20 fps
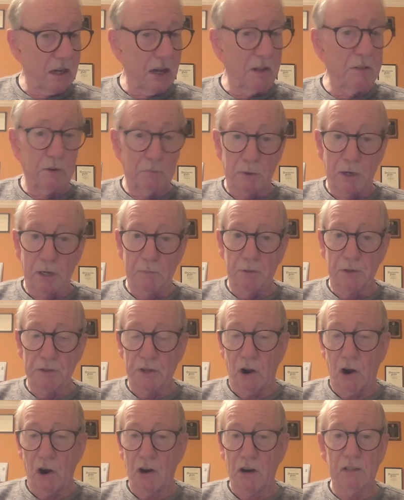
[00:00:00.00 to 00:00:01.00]
other
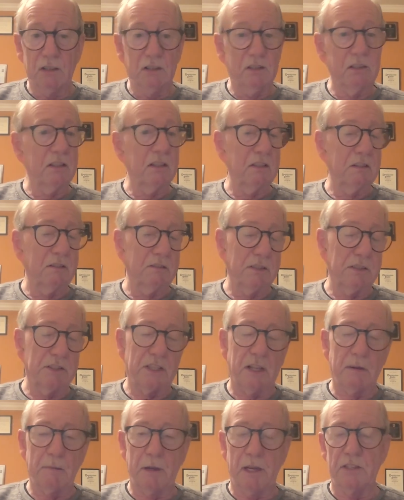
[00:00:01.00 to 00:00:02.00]
people's heart at the
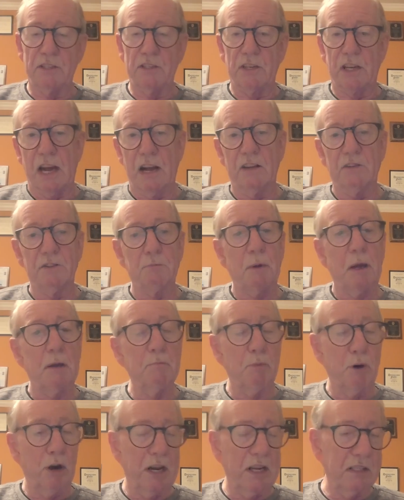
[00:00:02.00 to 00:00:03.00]
same age? And how's
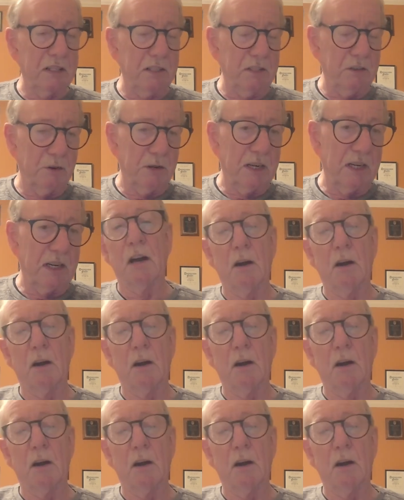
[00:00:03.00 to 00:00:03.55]
my brain doing?